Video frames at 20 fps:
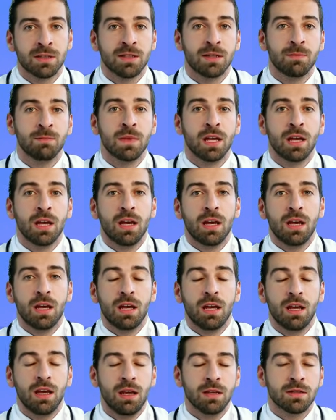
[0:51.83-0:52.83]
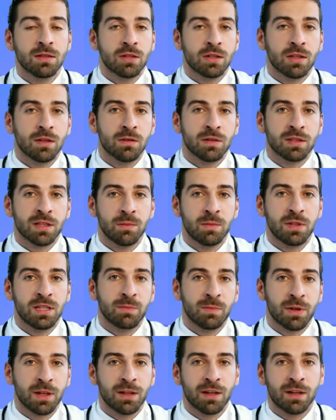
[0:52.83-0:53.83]
Real science,
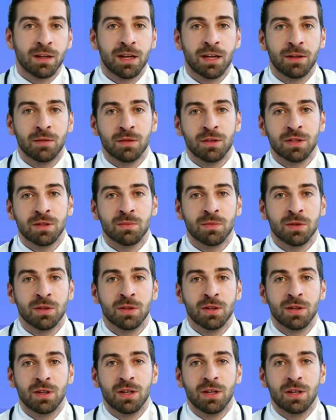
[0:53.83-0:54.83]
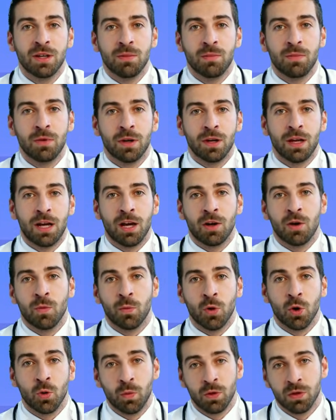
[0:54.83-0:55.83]
real results. If
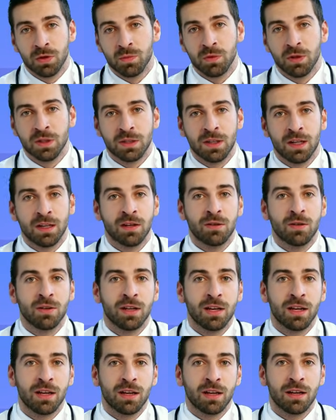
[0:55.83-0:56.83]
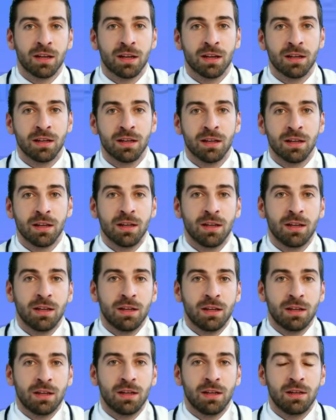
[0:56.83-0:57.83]
you're ready to reclaim your
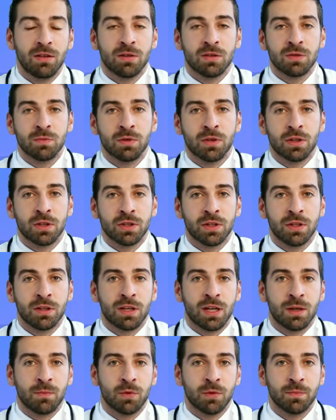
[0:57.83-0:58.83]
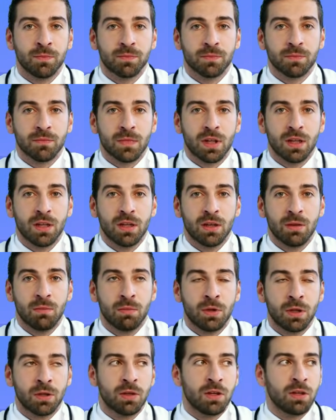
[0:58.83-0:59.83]
independence, stay with me
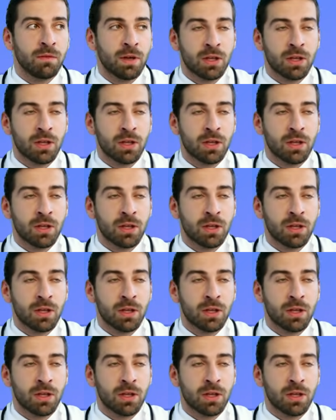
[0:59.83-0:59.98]
because